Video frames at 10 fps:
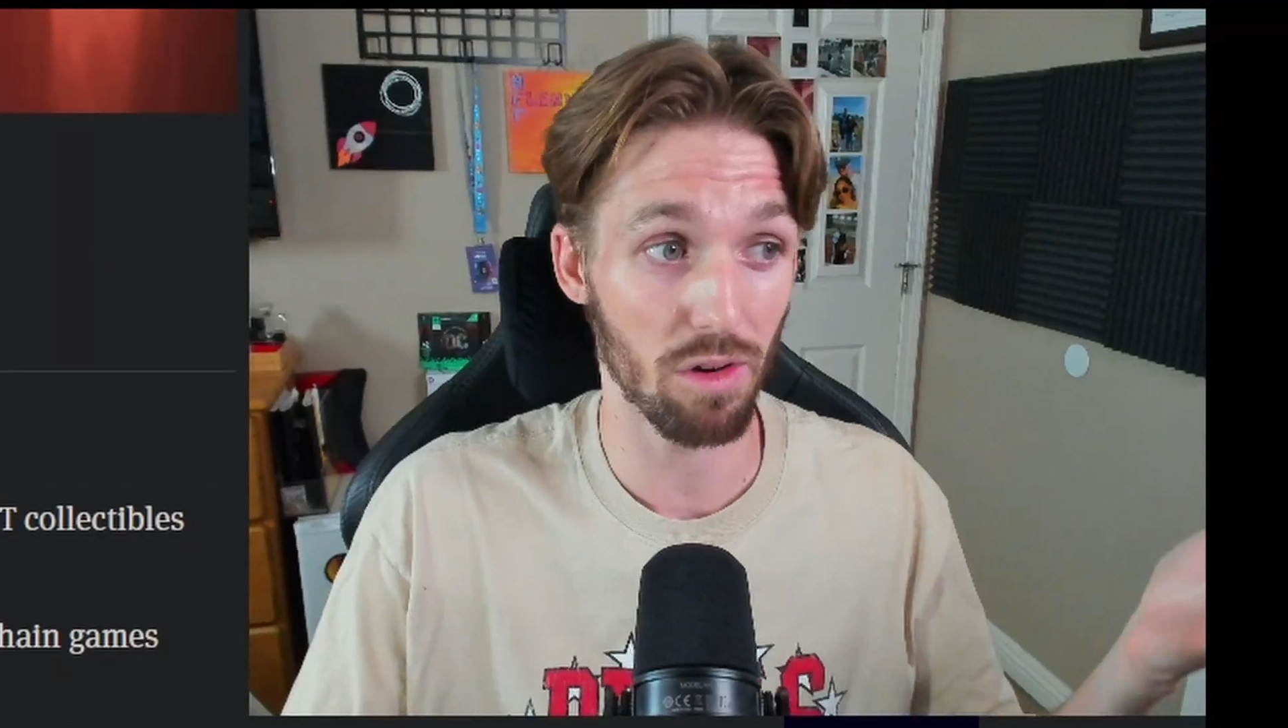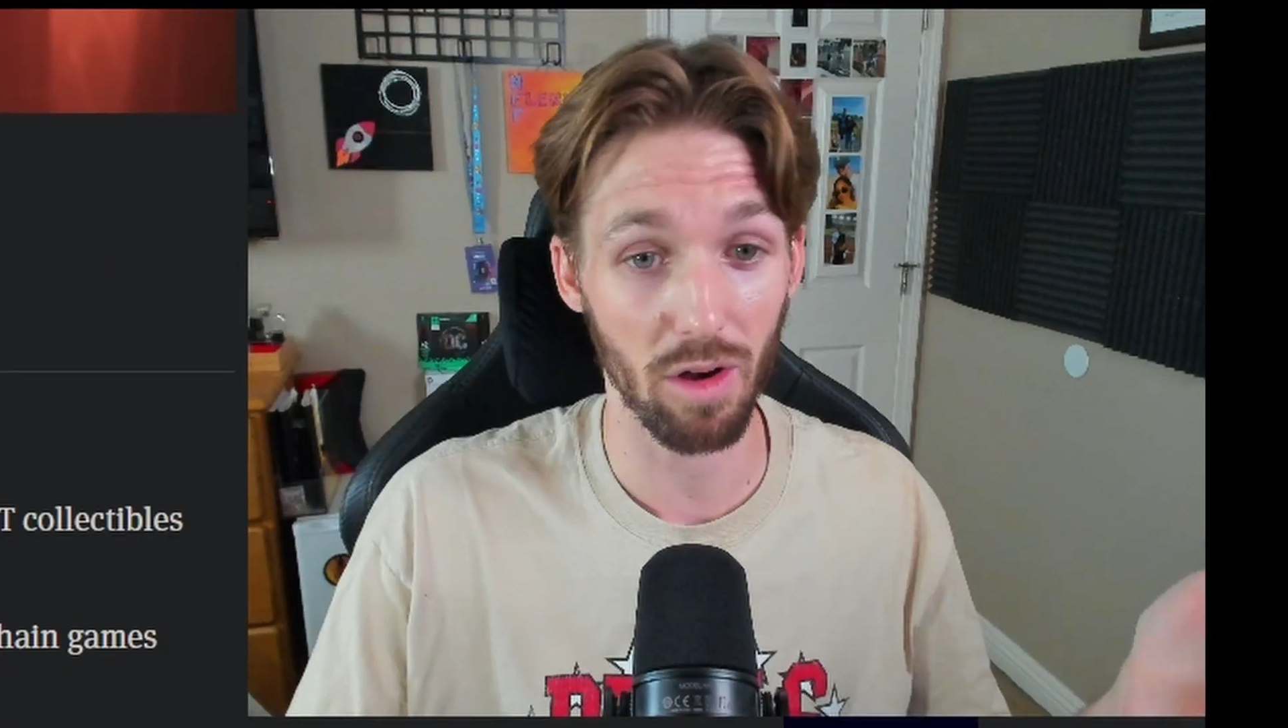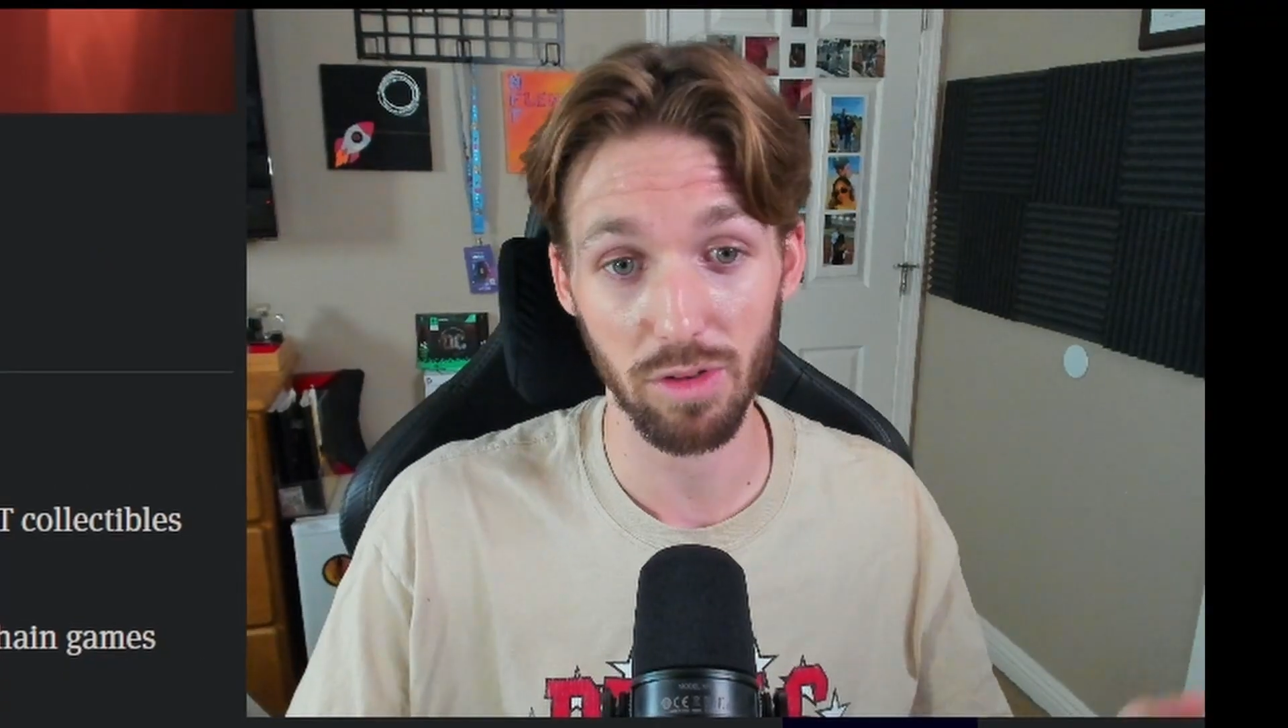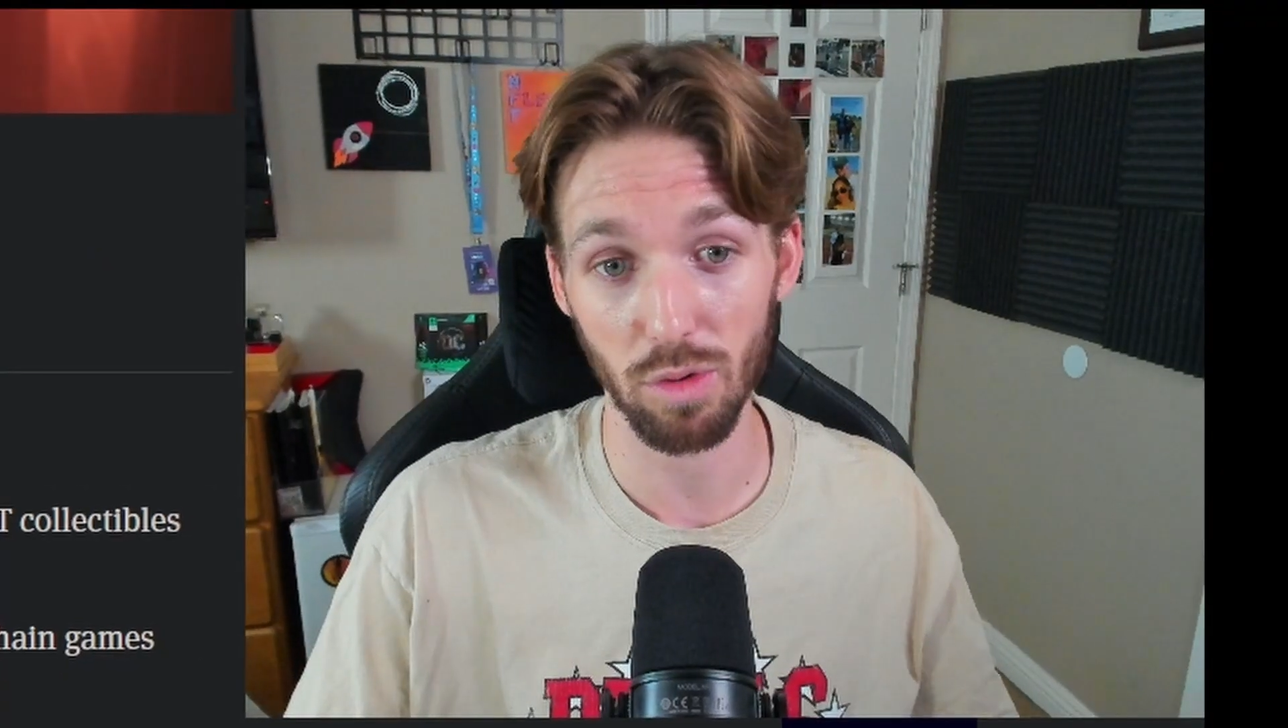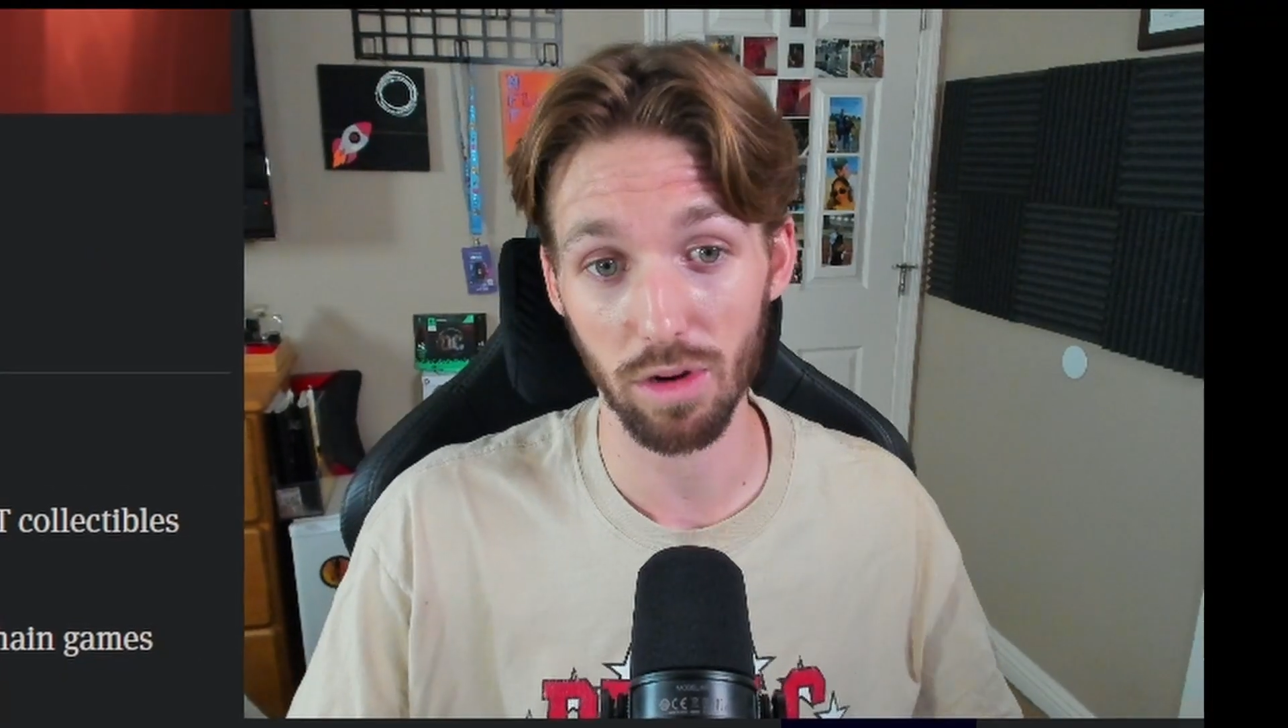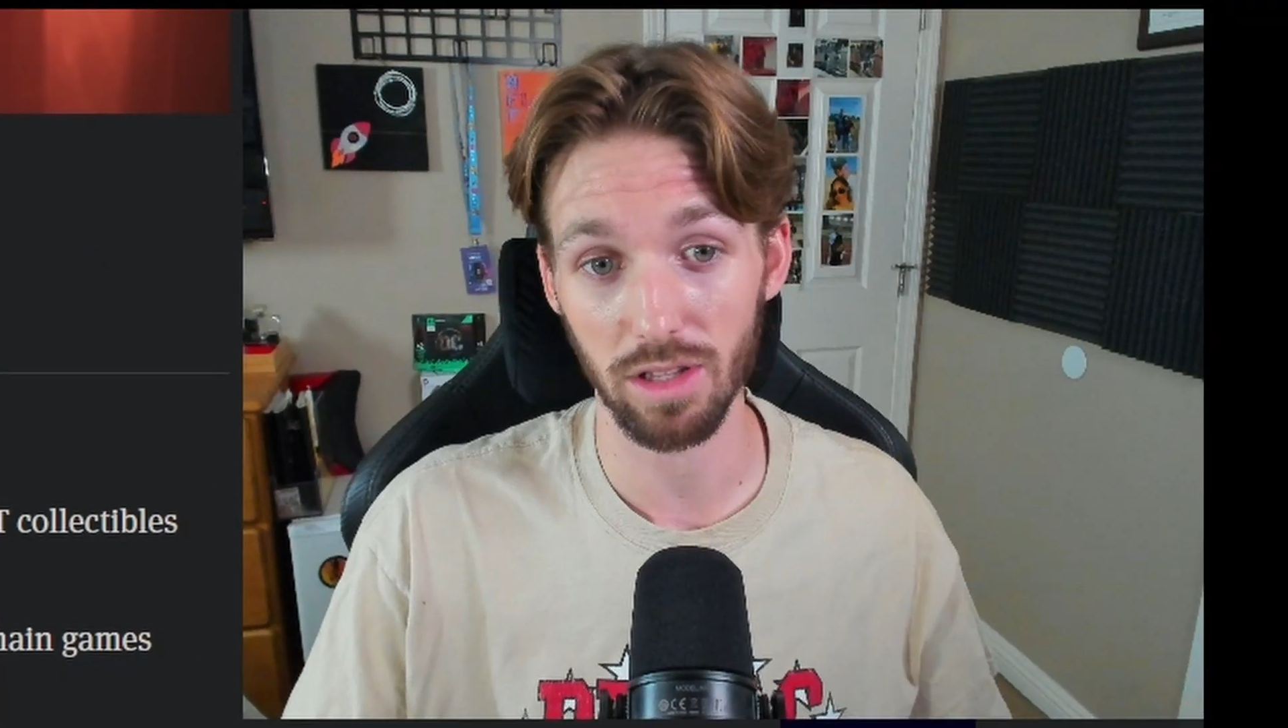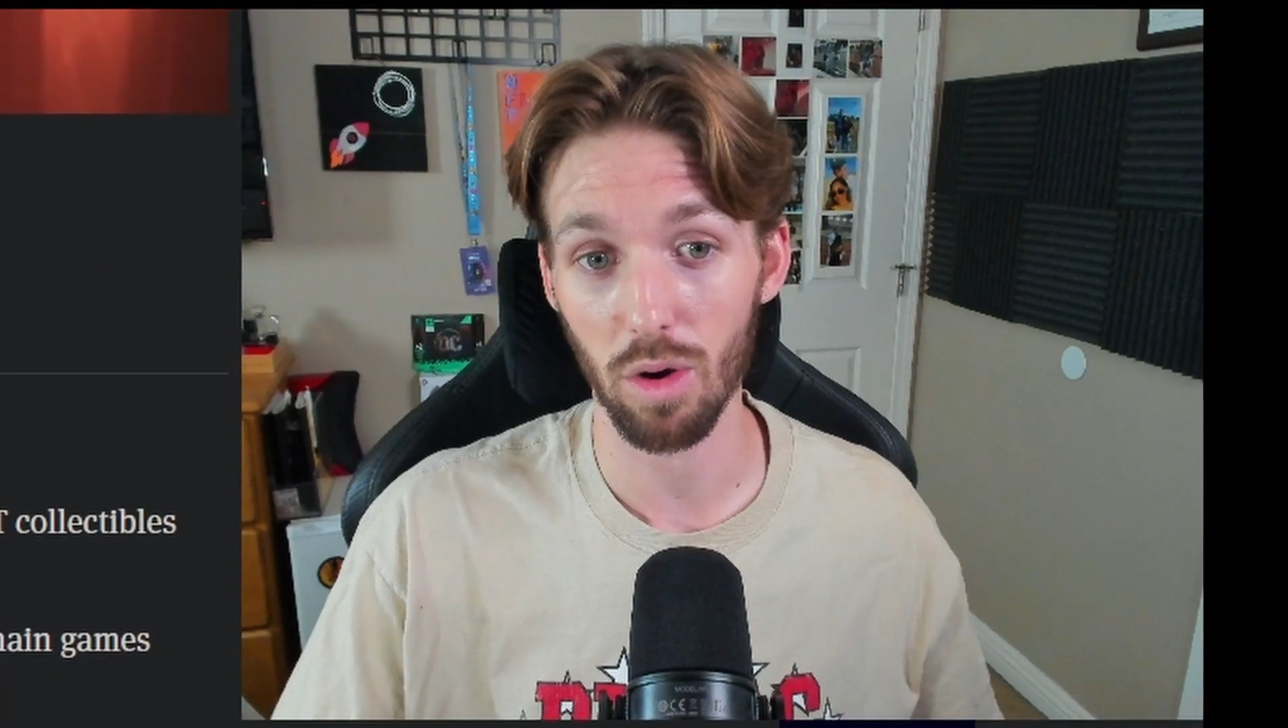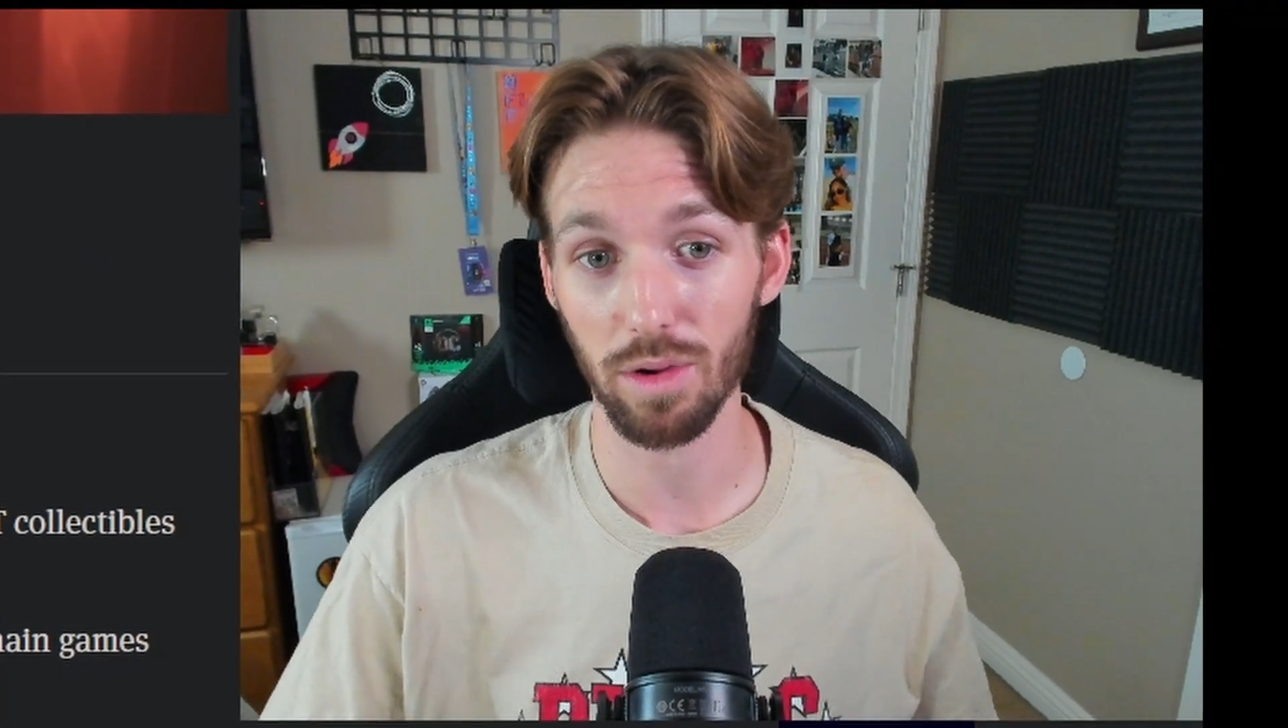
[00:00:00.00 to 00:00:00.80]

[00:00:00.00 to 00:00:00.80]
know if you want to go